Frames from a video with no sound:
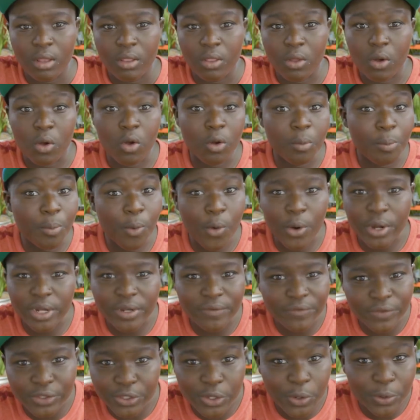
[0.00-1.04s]
The whole point
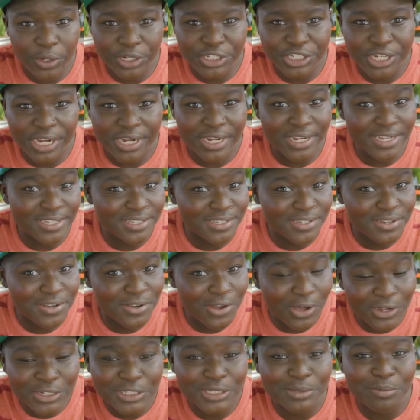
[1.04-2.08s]
of a yoga chain is
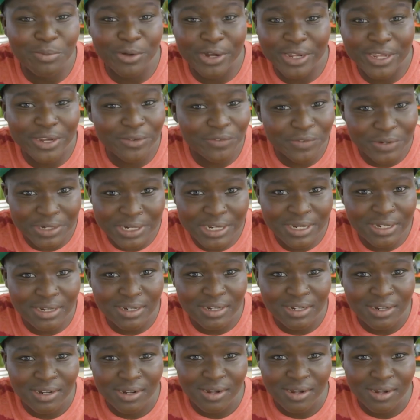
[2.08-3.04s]
not to break it, right?